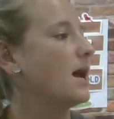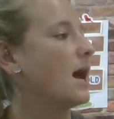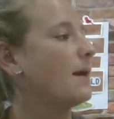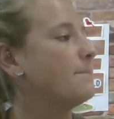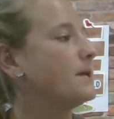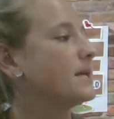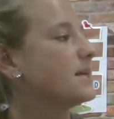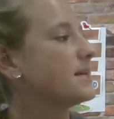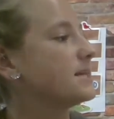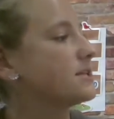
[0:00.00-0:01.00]
I peek
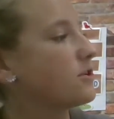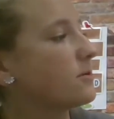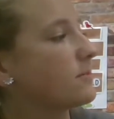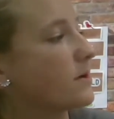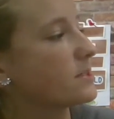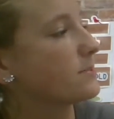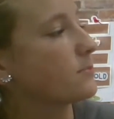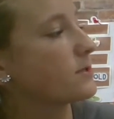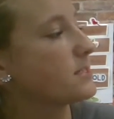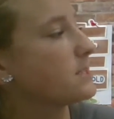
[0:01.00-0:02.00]
in at the door marked
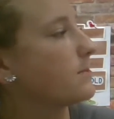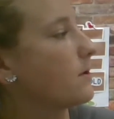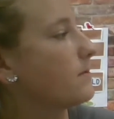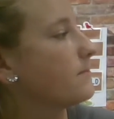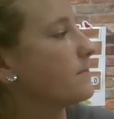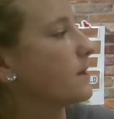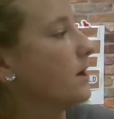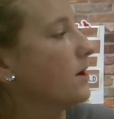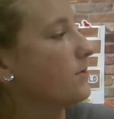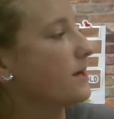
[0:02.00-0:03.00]
principal.
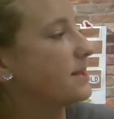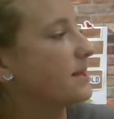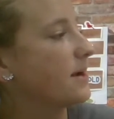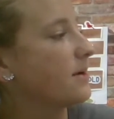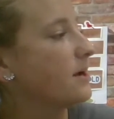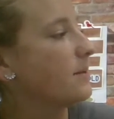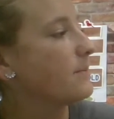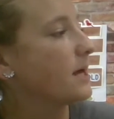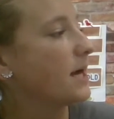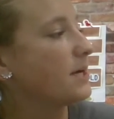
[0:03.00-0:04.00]
Right there,
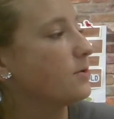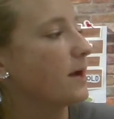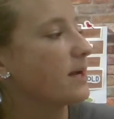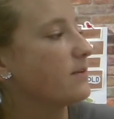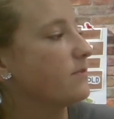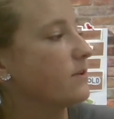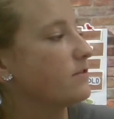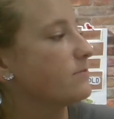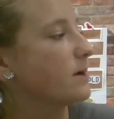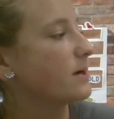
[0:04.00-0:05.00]
behind a wagon full
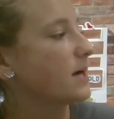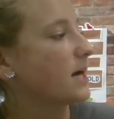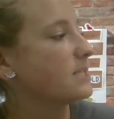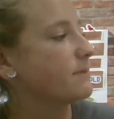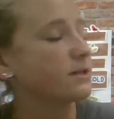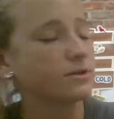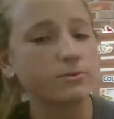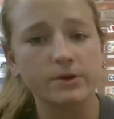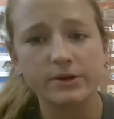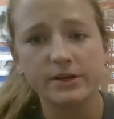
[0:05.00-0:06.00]
of muck, I spot the
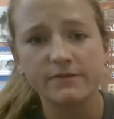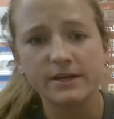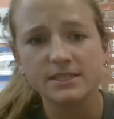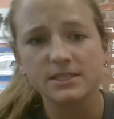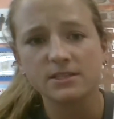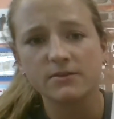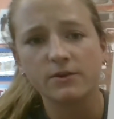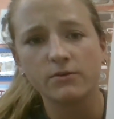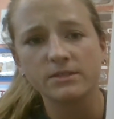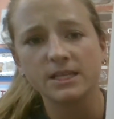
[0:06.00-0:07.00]
worried faces of
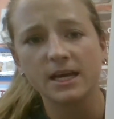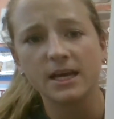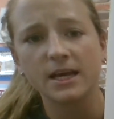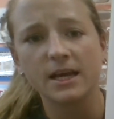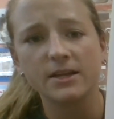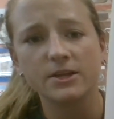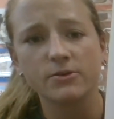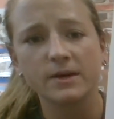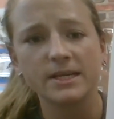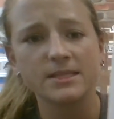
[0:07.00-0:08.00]
Jose and
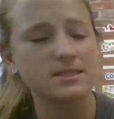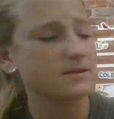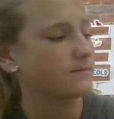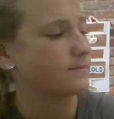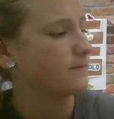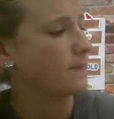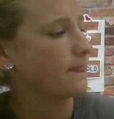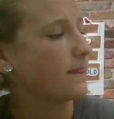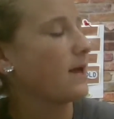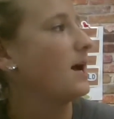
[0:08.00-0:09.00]
Luis.
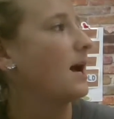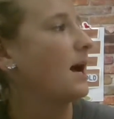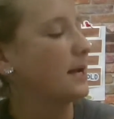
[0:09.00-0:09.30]
I